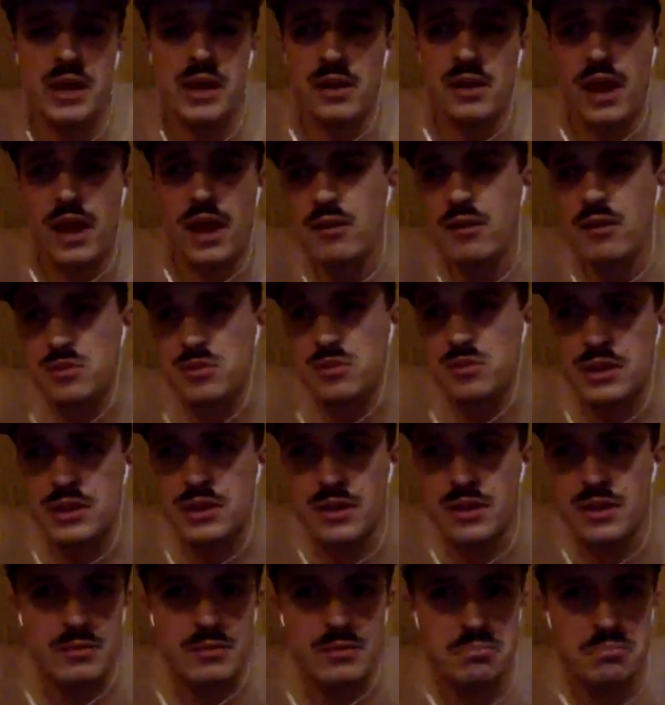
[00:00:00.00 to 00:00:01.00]
allows me
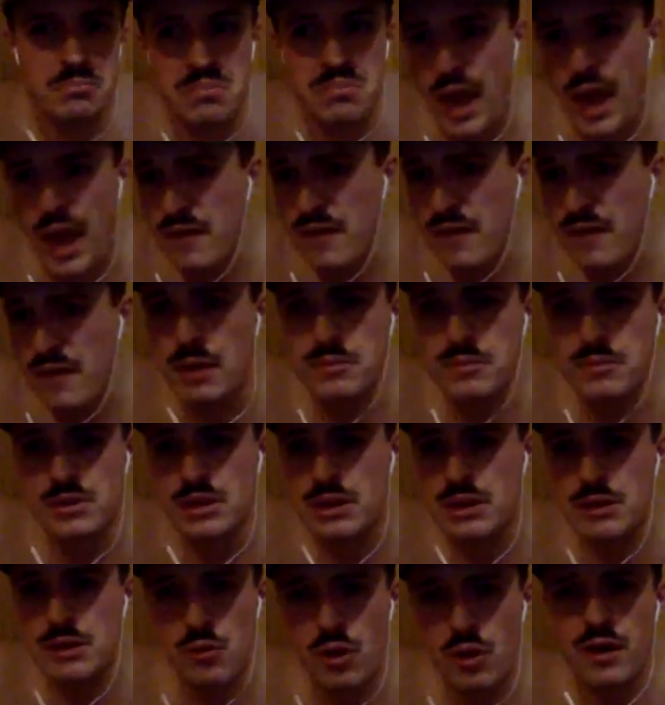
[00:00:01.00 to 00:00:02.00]
to have an
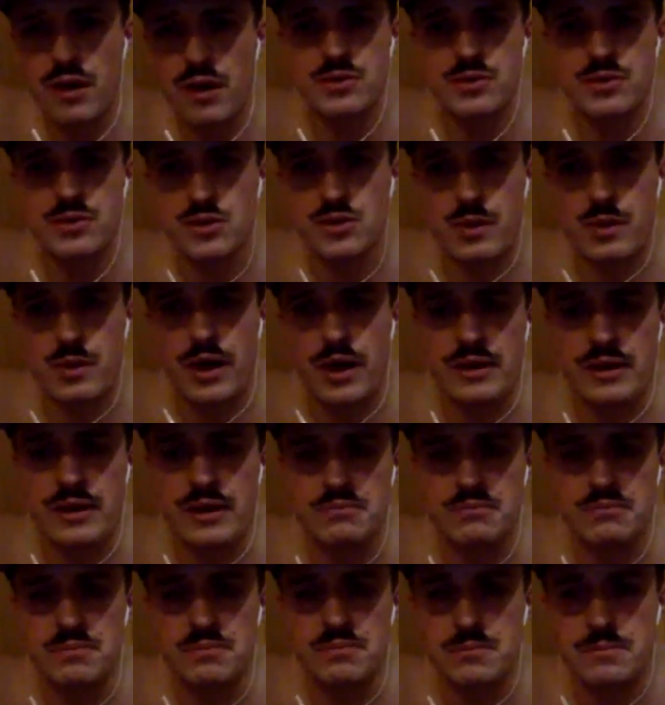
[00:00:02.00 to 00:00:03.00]
empty roster spot
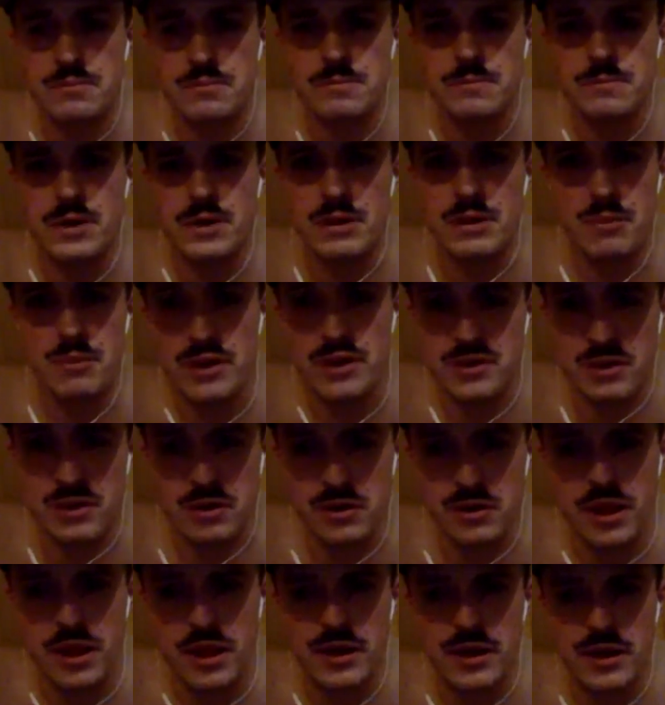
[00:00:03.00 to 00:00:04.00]
in my
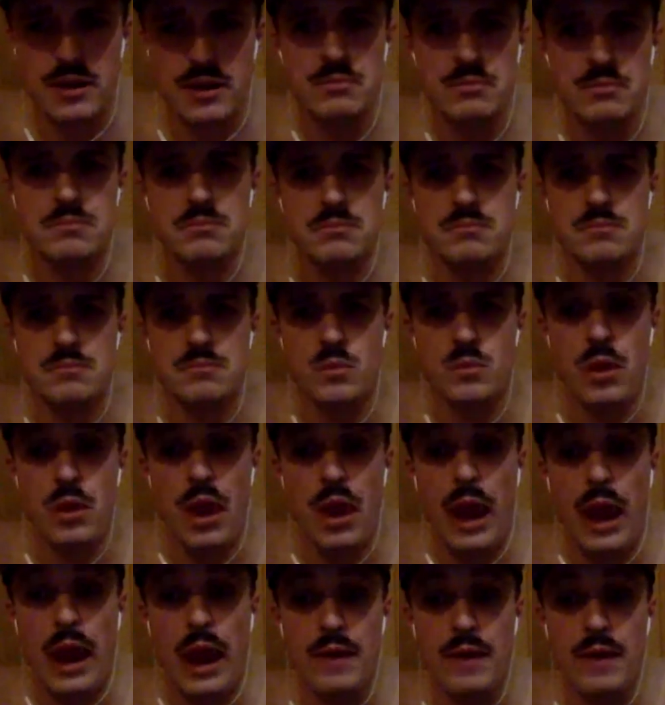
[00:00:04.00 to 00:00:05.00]
starting lineup,
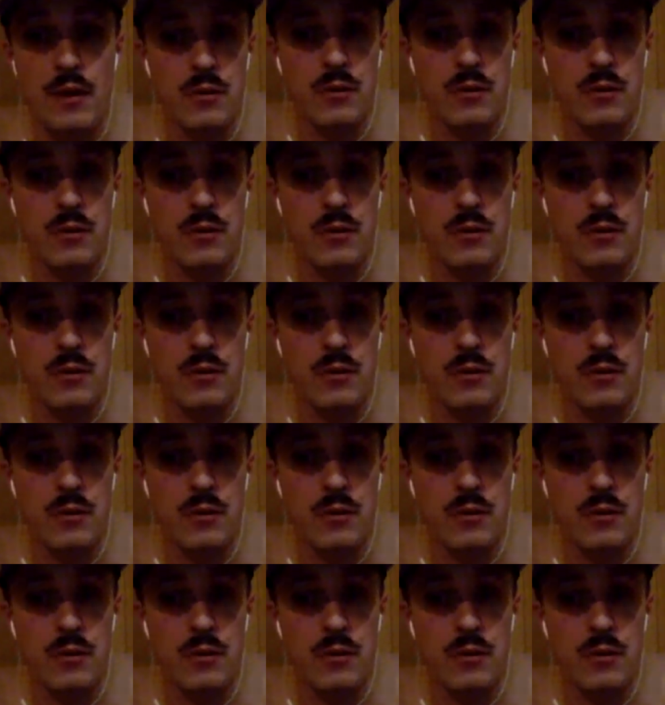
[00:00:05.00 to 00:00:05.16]
and that